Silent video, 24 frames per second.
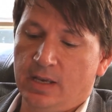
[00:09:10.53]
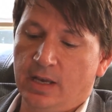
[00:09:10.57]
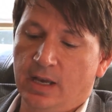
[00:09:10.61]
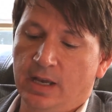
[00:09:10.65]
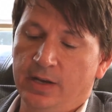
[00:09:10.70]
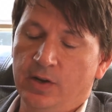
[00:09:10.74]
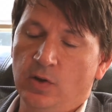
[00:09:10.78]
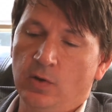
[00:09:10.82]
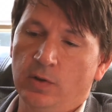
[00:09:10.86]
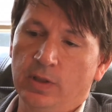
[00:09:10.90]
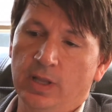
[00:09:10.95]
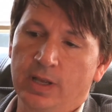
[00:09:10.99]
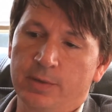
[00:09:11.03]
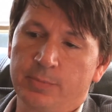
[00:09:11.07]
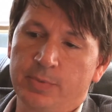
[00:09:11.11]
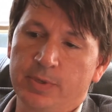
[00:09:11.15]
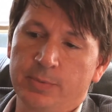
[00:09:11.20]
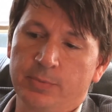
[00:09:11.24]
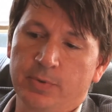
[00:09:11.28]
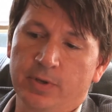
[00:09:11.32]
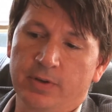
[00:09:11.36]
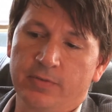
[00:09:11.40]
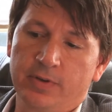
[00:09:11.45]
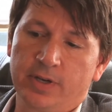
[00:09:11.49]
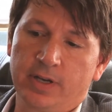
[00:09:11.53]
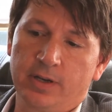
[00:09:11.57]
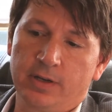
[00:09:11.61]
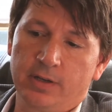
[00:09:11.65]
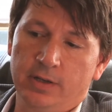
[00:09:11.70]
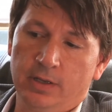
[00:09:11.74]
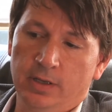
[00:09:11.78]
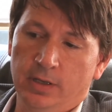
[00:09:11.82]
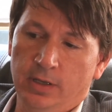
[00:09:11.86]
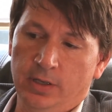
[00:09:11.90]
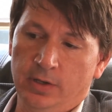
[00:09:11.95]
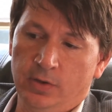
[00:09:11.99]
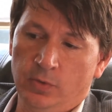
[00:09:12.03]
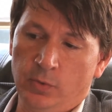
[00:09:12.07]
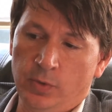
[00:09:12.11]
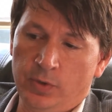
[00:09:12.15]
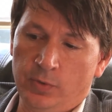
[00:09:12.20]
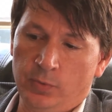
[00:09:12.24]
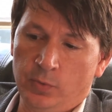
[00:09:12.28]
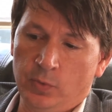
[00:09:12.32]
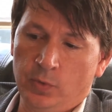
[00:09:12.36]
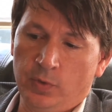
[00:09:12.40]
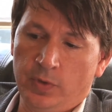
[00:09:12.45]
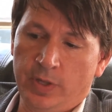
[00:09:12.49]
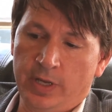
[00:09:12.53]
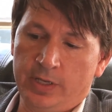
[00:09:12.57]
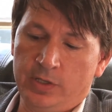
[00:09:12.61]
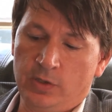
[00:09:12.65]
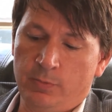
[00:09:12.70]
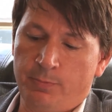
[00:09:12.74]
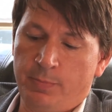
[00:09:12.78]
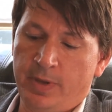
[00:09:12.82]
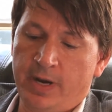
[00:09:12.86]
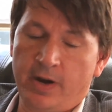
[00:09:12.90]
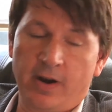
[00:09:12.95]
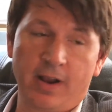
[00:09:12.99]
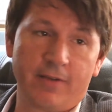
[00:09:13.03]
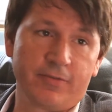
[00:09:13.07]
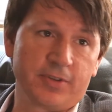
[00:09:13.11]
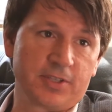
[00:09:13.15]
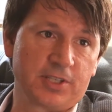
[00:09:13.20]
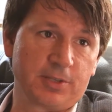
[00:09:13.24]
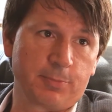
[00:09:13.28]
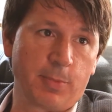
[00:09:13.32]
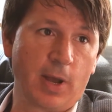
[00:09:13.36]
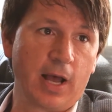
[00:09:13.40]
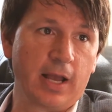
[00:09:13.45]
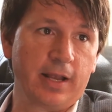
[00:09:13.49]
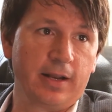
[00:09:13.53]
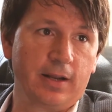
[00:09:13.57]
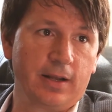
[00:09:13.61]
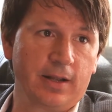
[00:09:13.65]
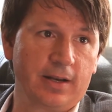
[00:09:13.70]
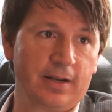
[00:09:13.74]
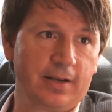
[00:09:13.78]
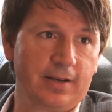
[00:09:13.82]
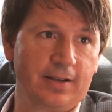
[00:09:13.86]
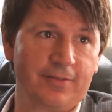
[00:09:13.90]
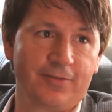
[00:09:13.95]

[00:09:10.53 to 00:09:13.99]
I know a lot of people have a kind of unwritten rule that you better have a spine on it.